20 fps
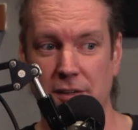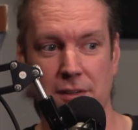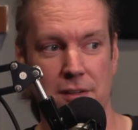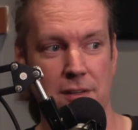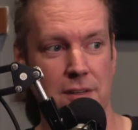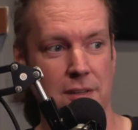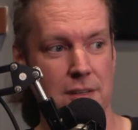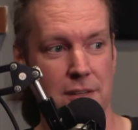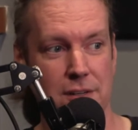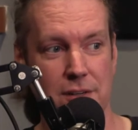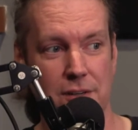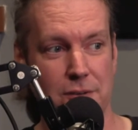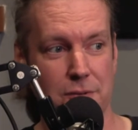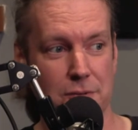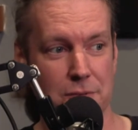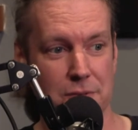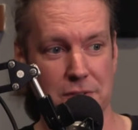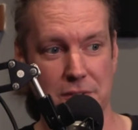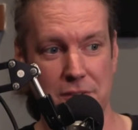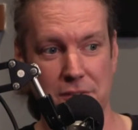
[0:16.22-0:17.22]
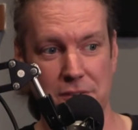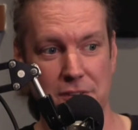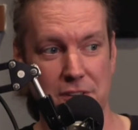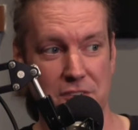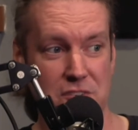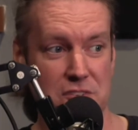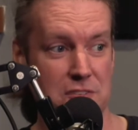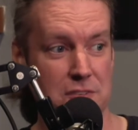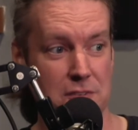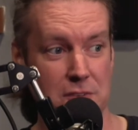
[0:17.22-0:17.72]

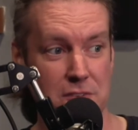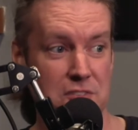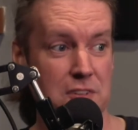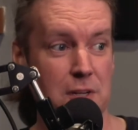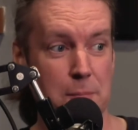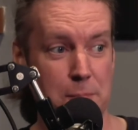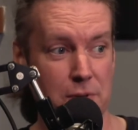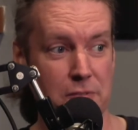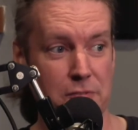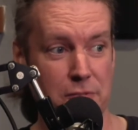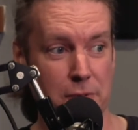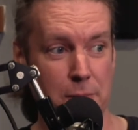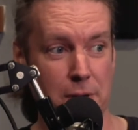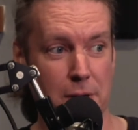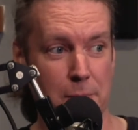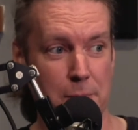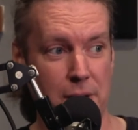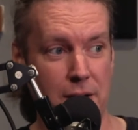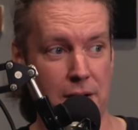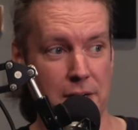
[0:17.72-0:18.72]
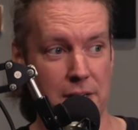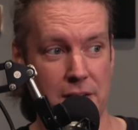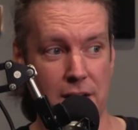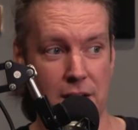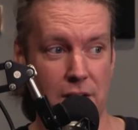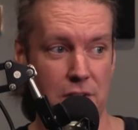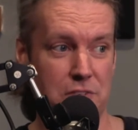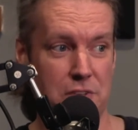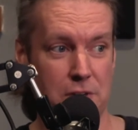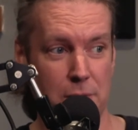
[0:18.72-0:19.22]
that's separate from our
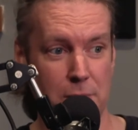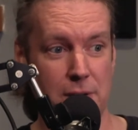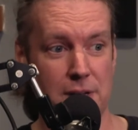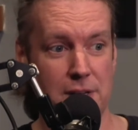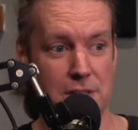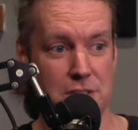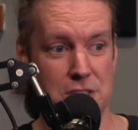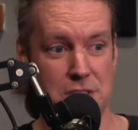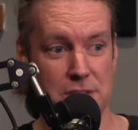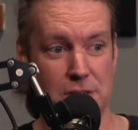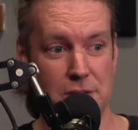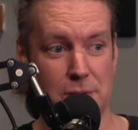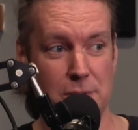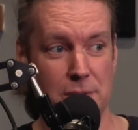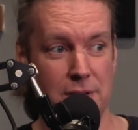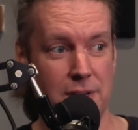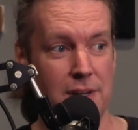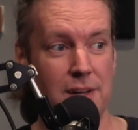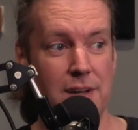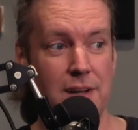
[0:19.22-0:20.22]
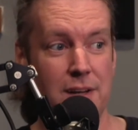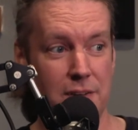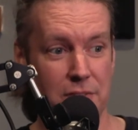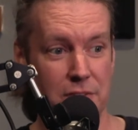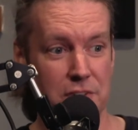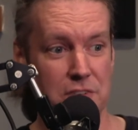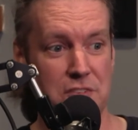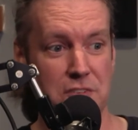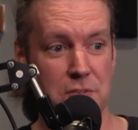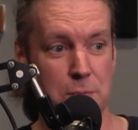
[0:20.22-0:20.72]
podcast, our main show. And
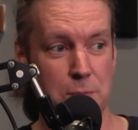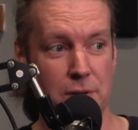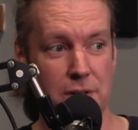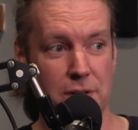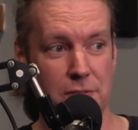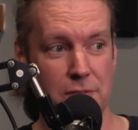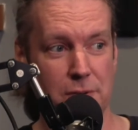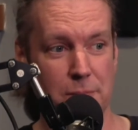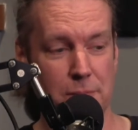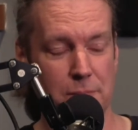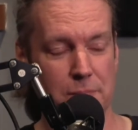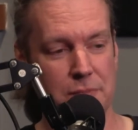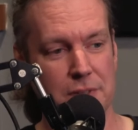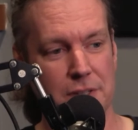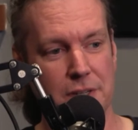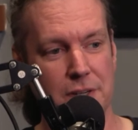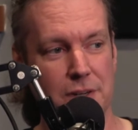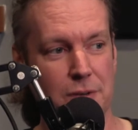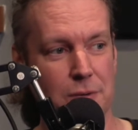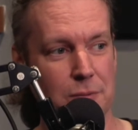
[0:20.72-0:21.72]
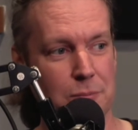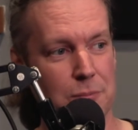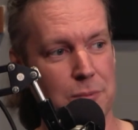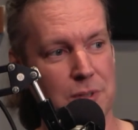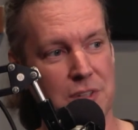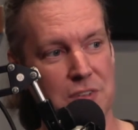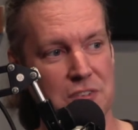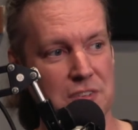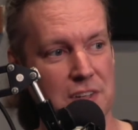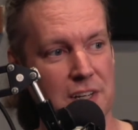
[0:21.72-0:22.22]
this is one of them.
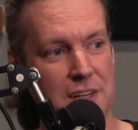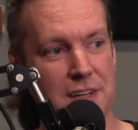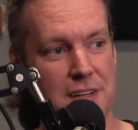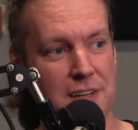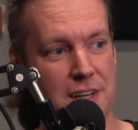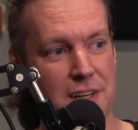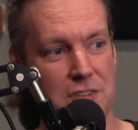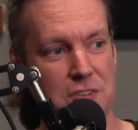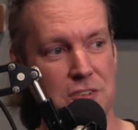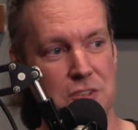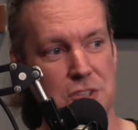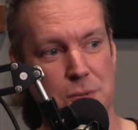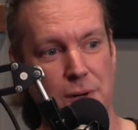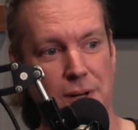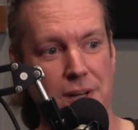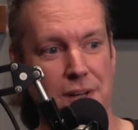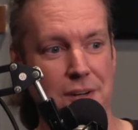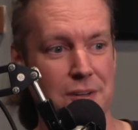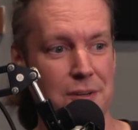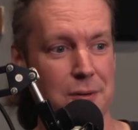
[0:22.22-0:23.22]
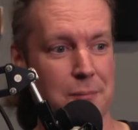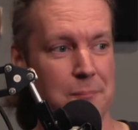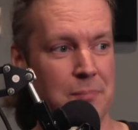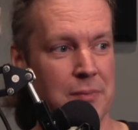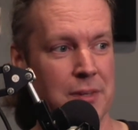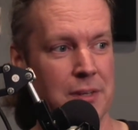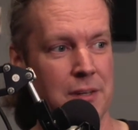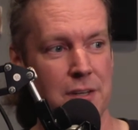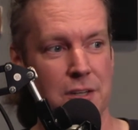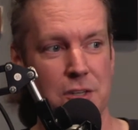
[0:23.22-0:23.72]
We decided not to try to
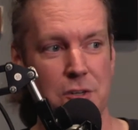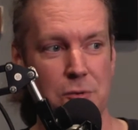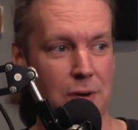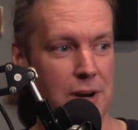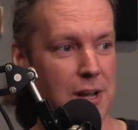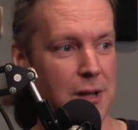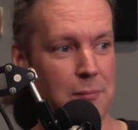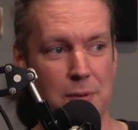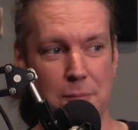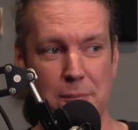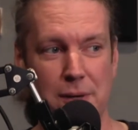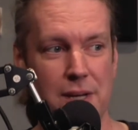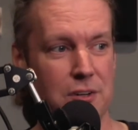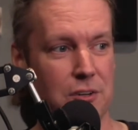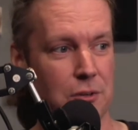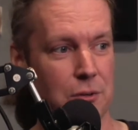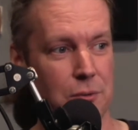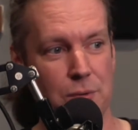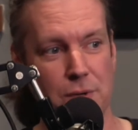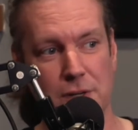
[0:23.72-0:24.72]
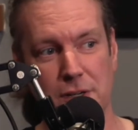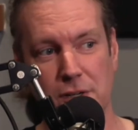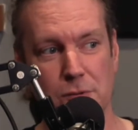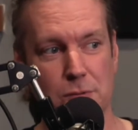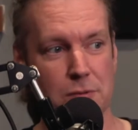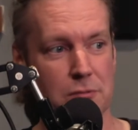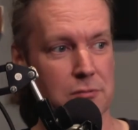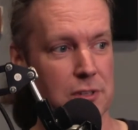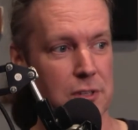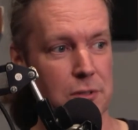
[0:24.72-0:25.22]
cram the Mandalorian
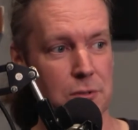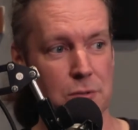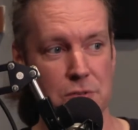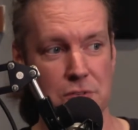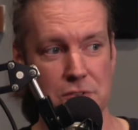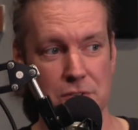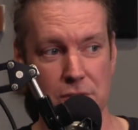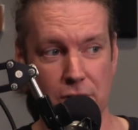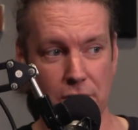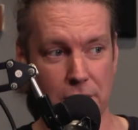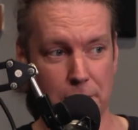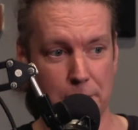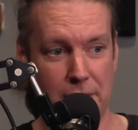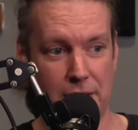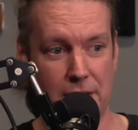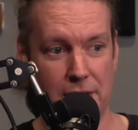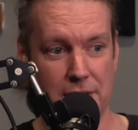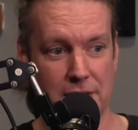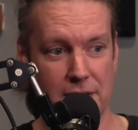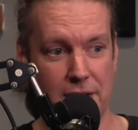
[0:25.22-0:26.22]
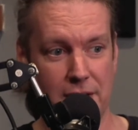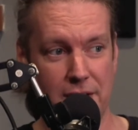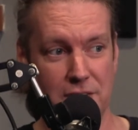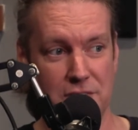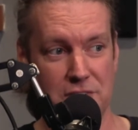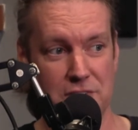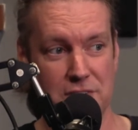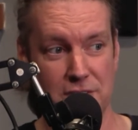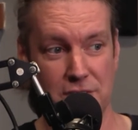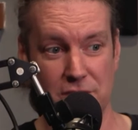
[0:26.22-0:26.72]
reviews and all the
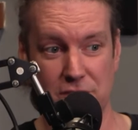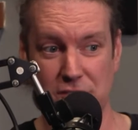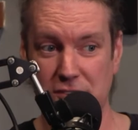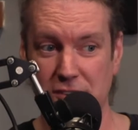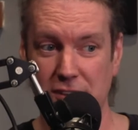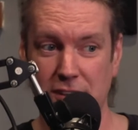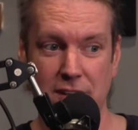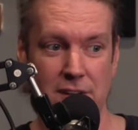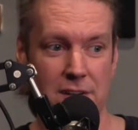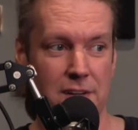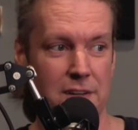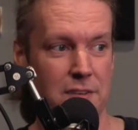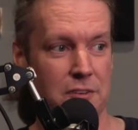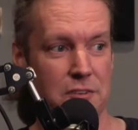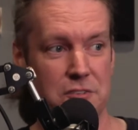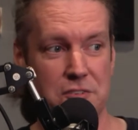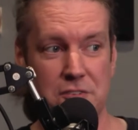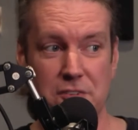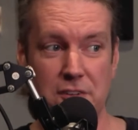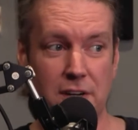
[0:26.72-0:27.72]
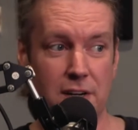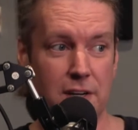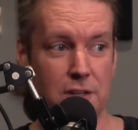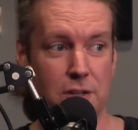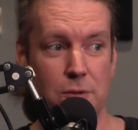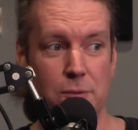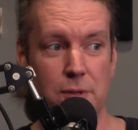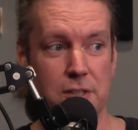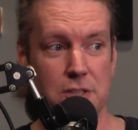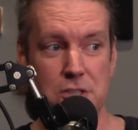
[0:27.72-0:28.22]
podcasts because this is an
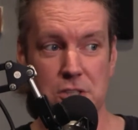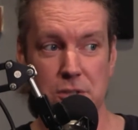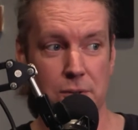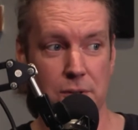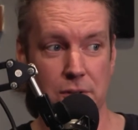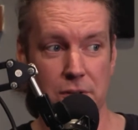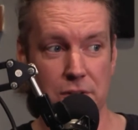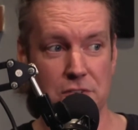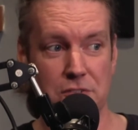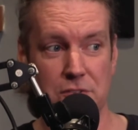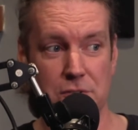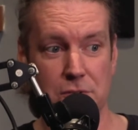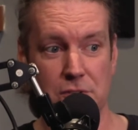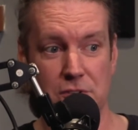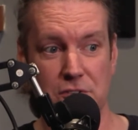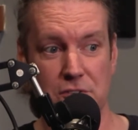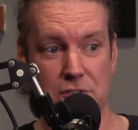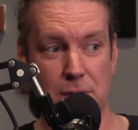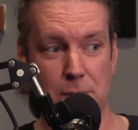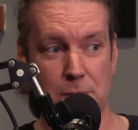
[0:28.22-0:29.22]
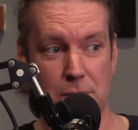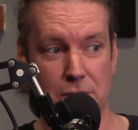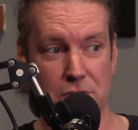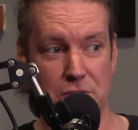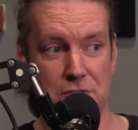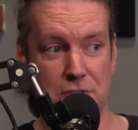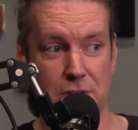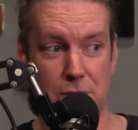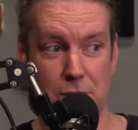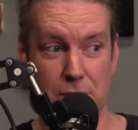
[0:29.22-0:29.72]
ongoing show, at least through December.
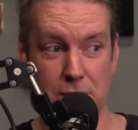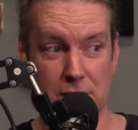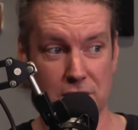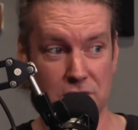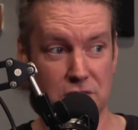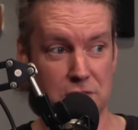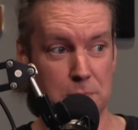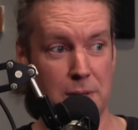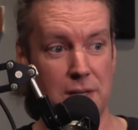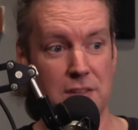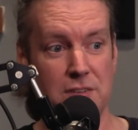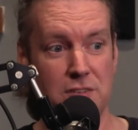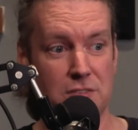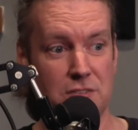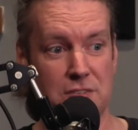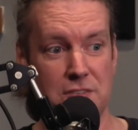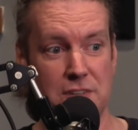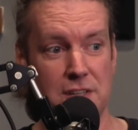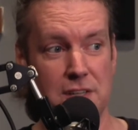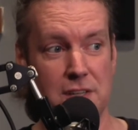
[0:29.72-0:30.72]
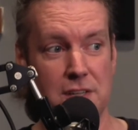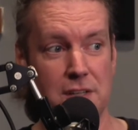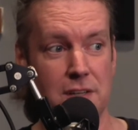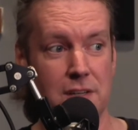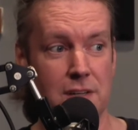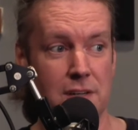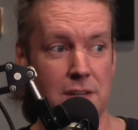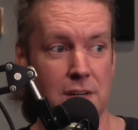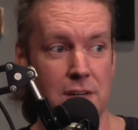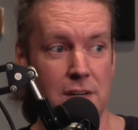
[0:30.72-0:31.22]
So expect to see
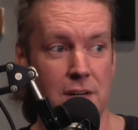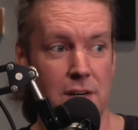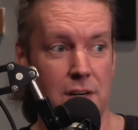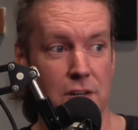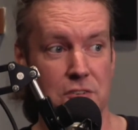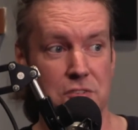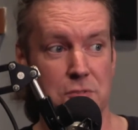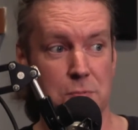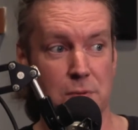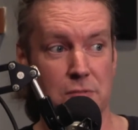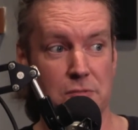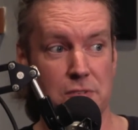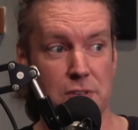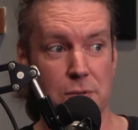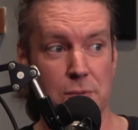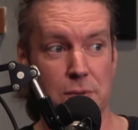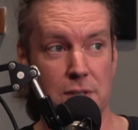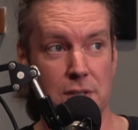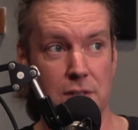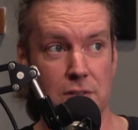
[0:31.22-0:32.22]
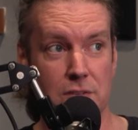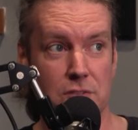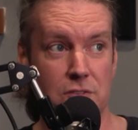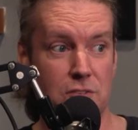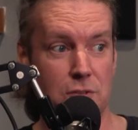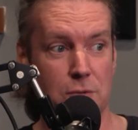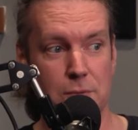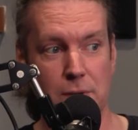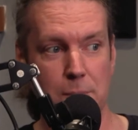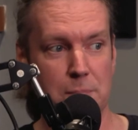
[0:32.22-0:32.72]
us reviewing
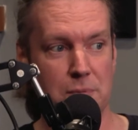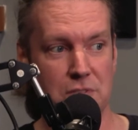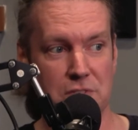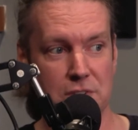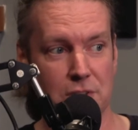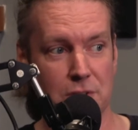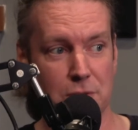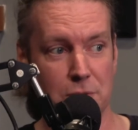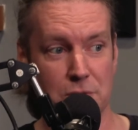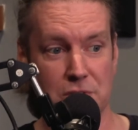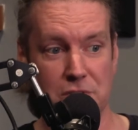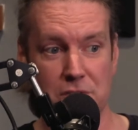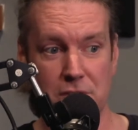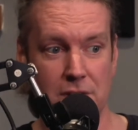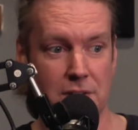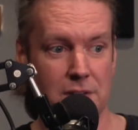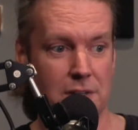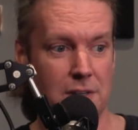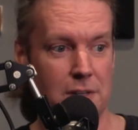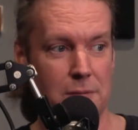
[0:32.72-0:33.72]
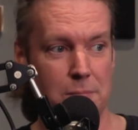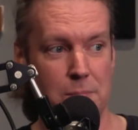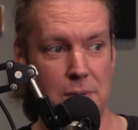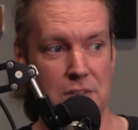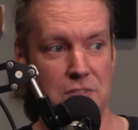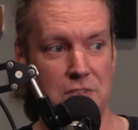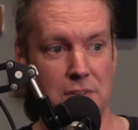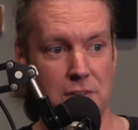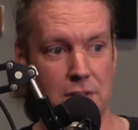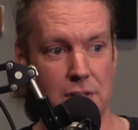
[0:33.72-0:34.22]
2 episodes
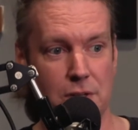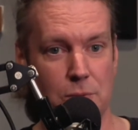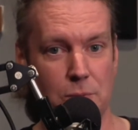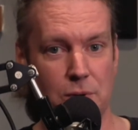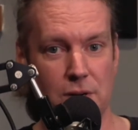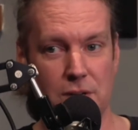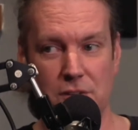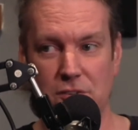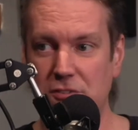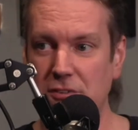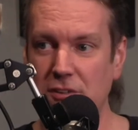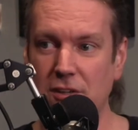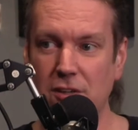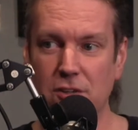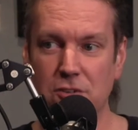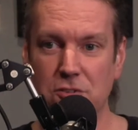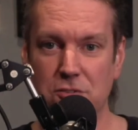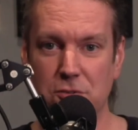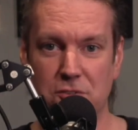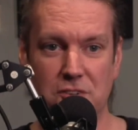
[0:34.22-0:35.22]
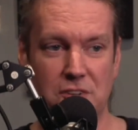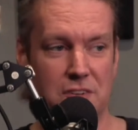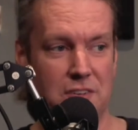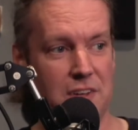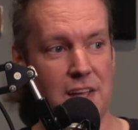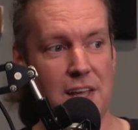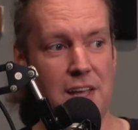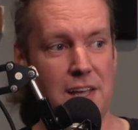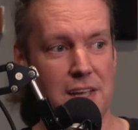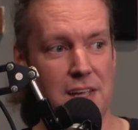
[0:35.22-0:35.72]
basically at once. So
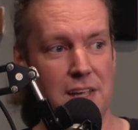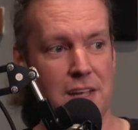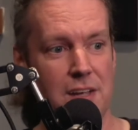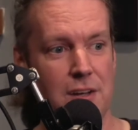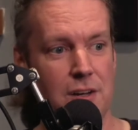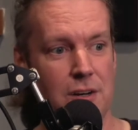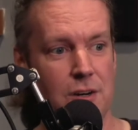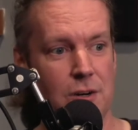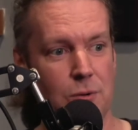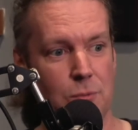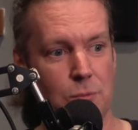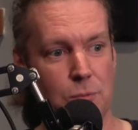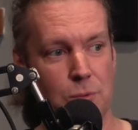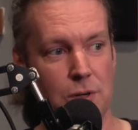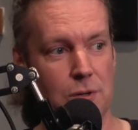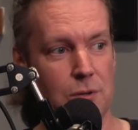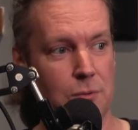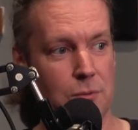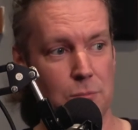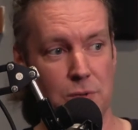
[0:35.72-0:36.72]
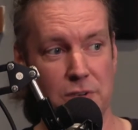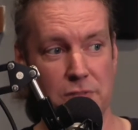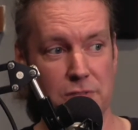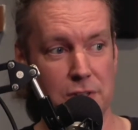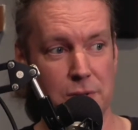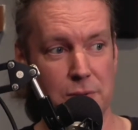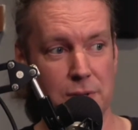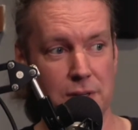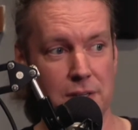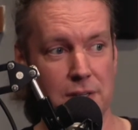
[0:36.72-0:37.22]
today, we're
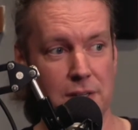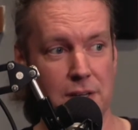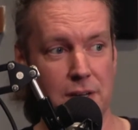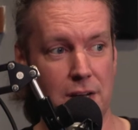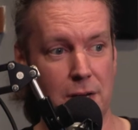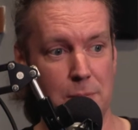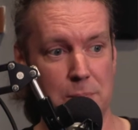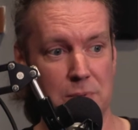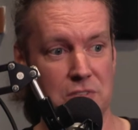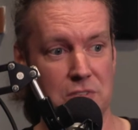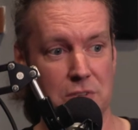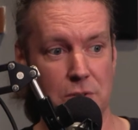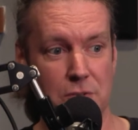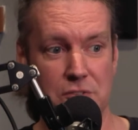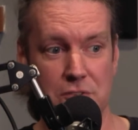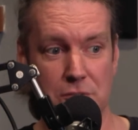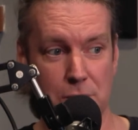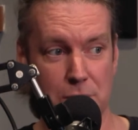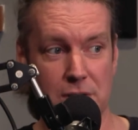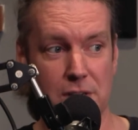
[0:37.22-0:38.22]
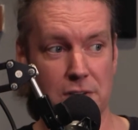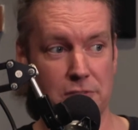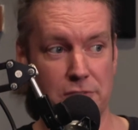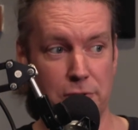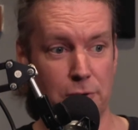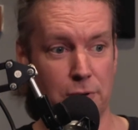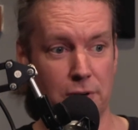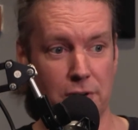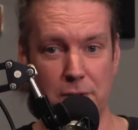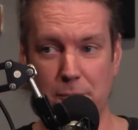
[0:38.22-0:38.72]
reviewing episodes 3 and
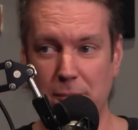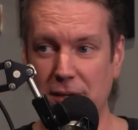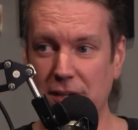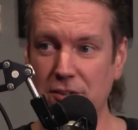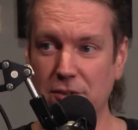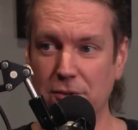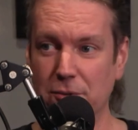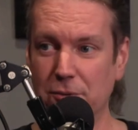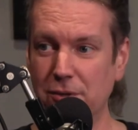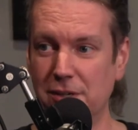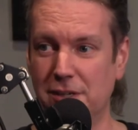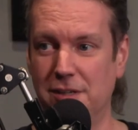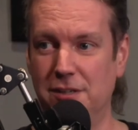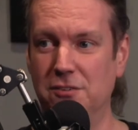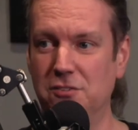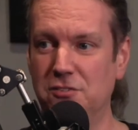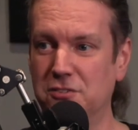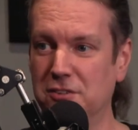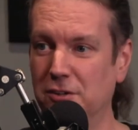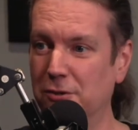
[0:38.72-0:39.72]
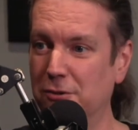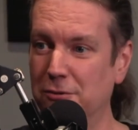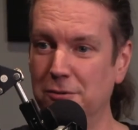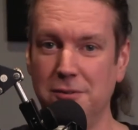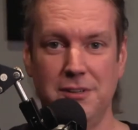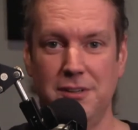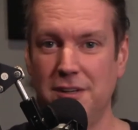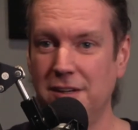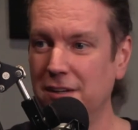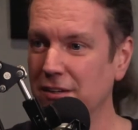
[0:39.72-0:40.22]
4 of The Mandalorian. So
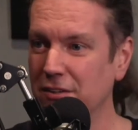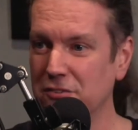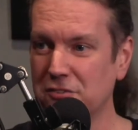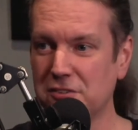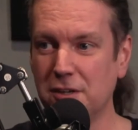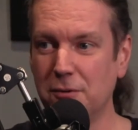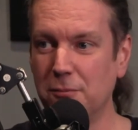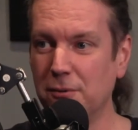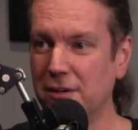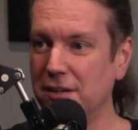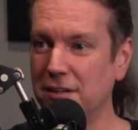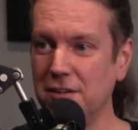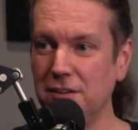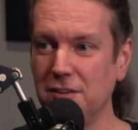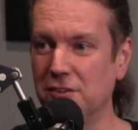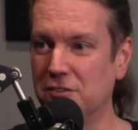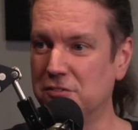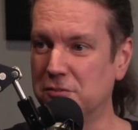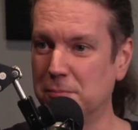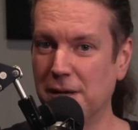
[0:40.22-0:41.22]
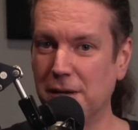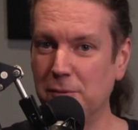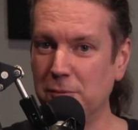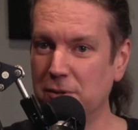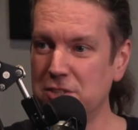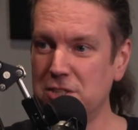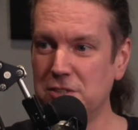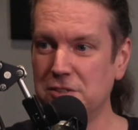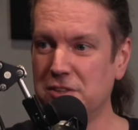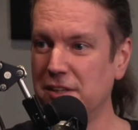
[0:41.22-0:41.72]
let's get right into this, man.
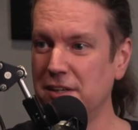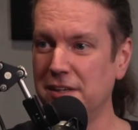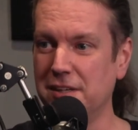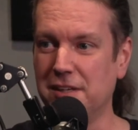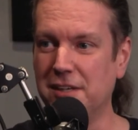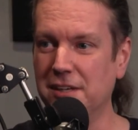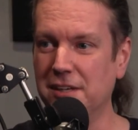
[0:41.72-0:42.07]
What'd you think?